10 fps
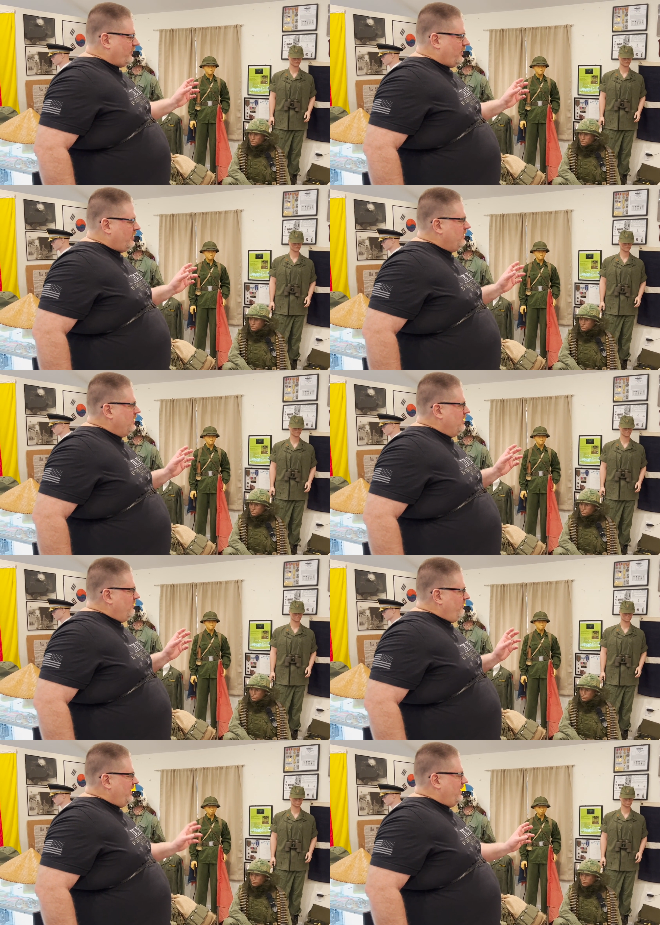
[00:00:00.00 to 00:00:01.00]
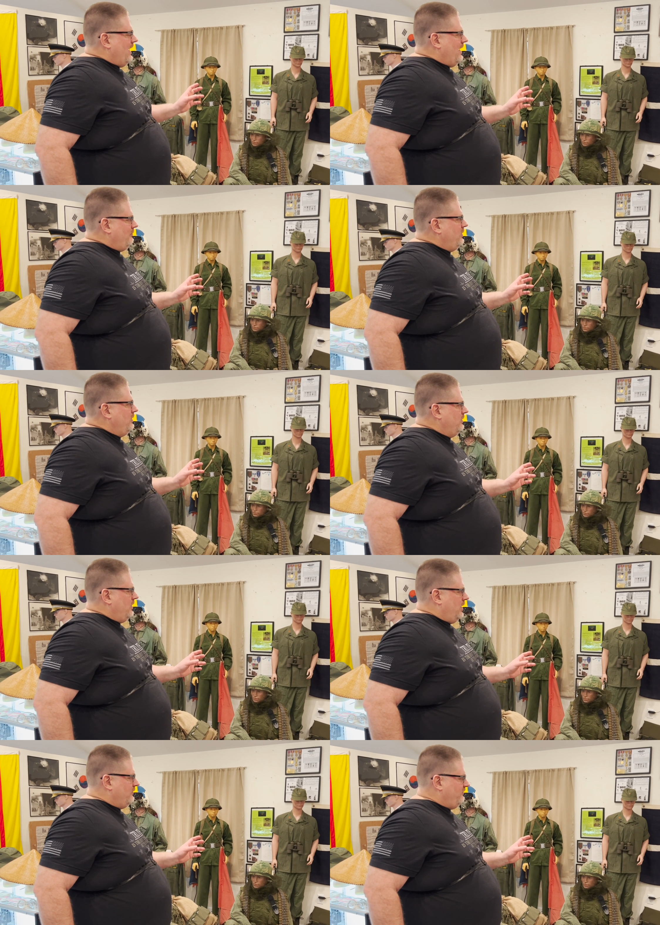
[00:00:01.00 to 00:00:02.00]
a Vietnam
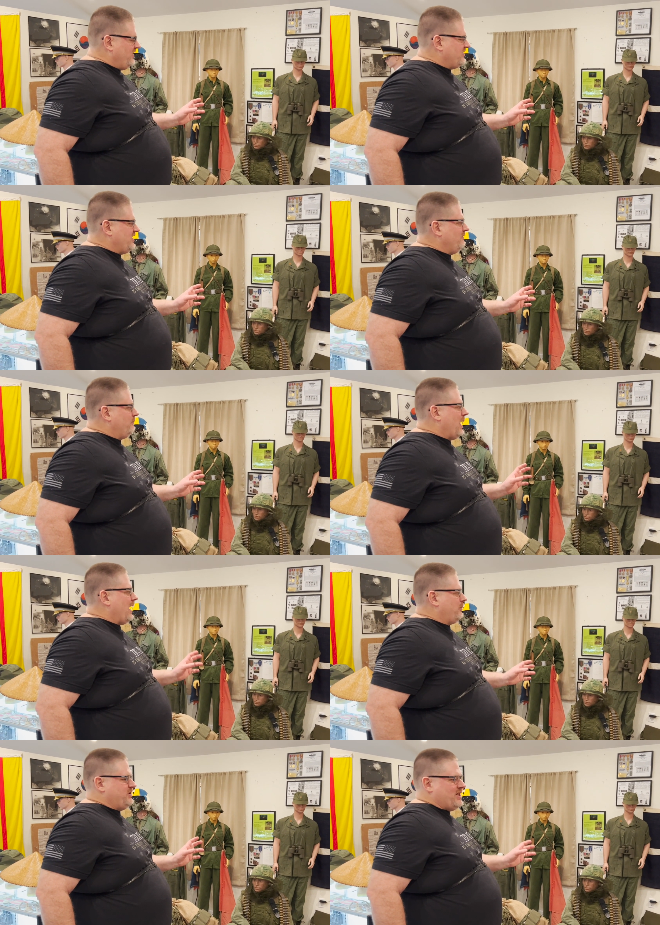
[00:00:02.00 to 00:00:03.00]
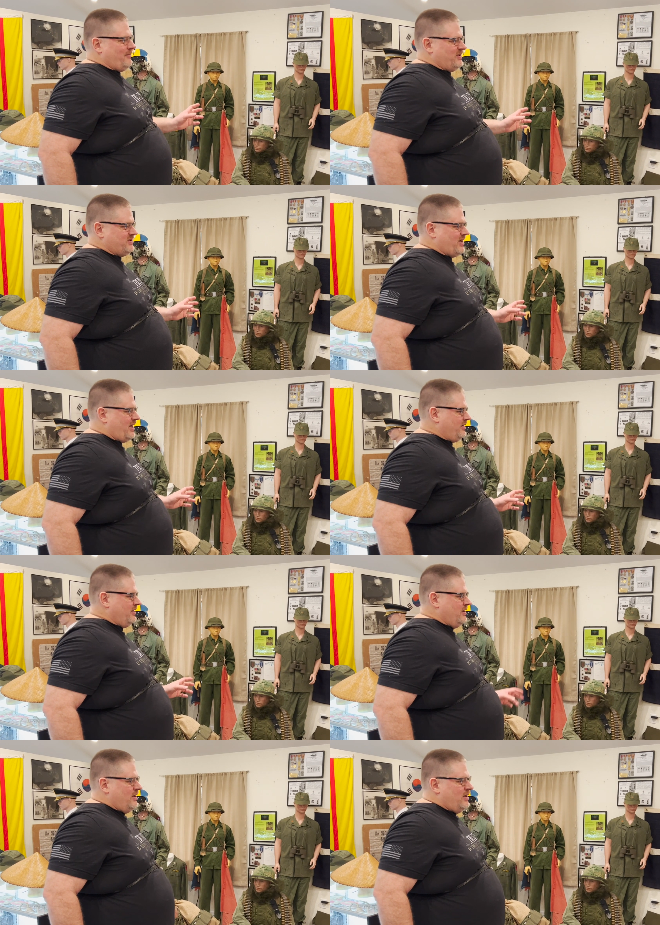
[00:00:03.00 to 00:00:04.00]
VC black pajamas set,
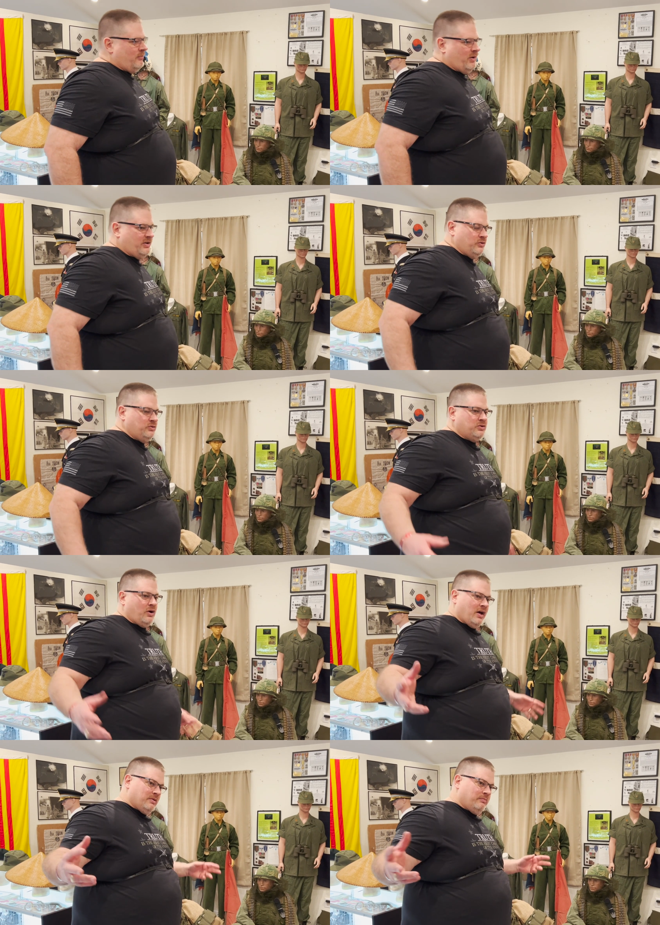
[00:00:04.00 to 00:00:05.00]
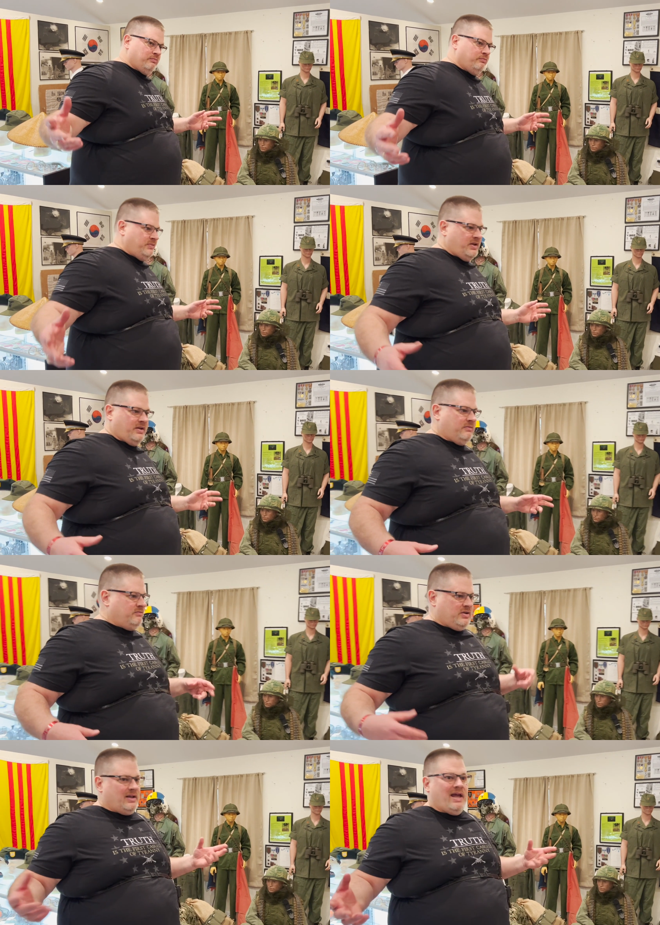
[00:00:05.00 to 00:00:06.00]
but due to all the
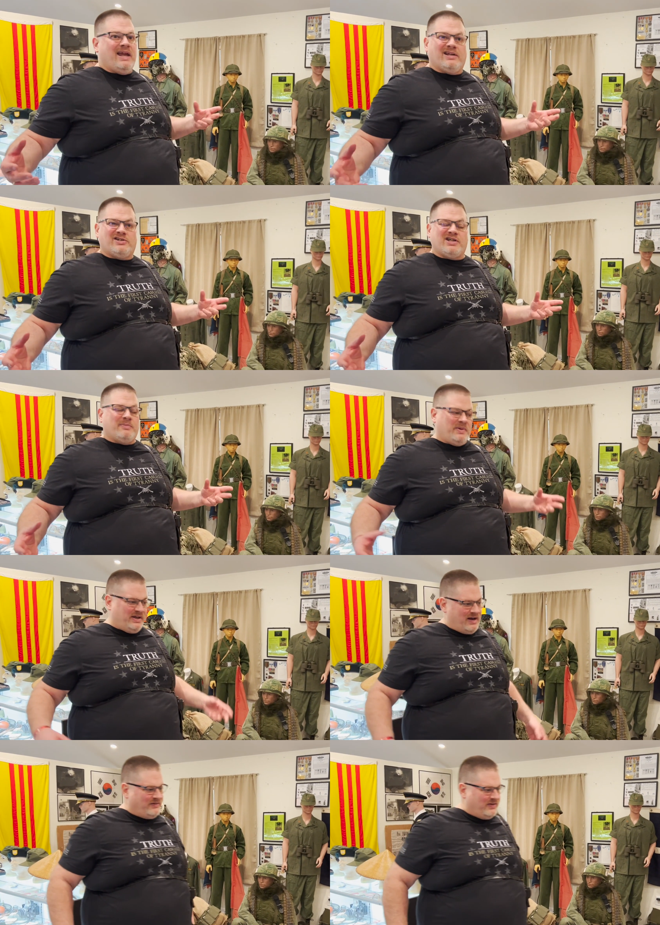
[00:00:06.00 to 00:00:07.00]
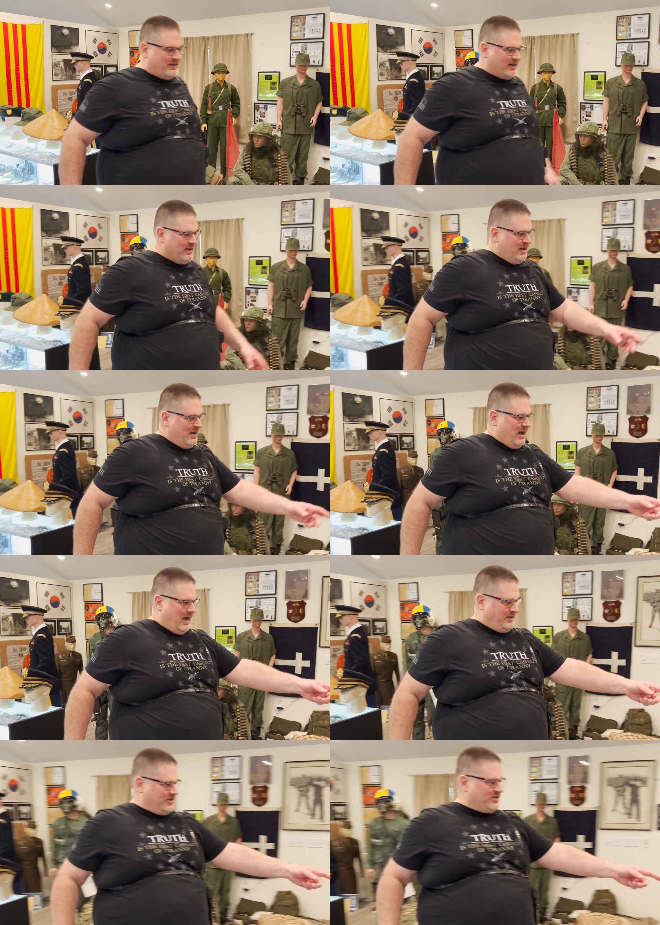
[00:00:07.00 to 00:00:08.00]
delay in shipping and everything,
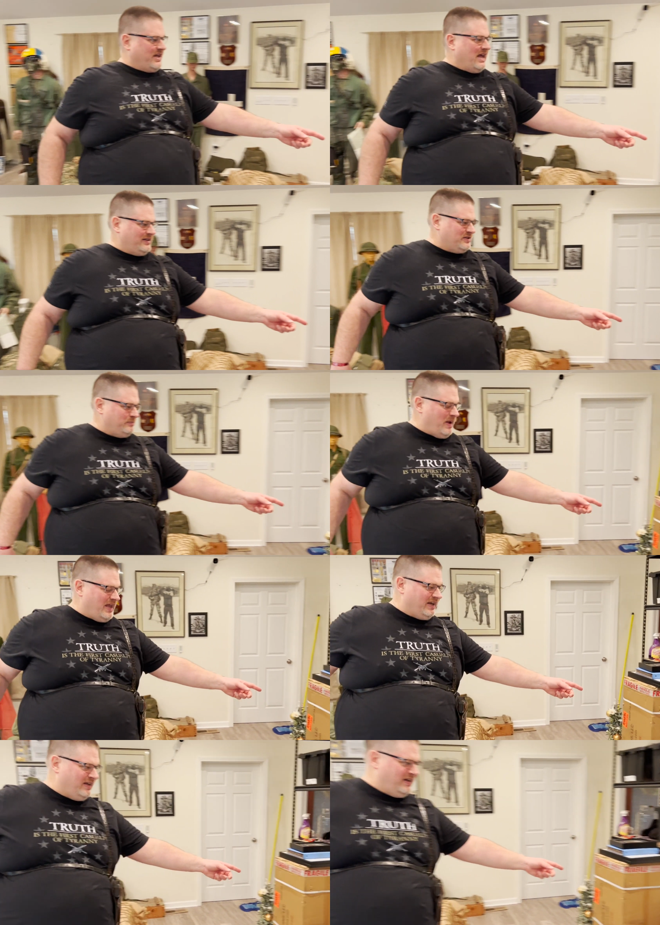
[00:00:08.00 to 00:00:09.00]
I just got this mannequin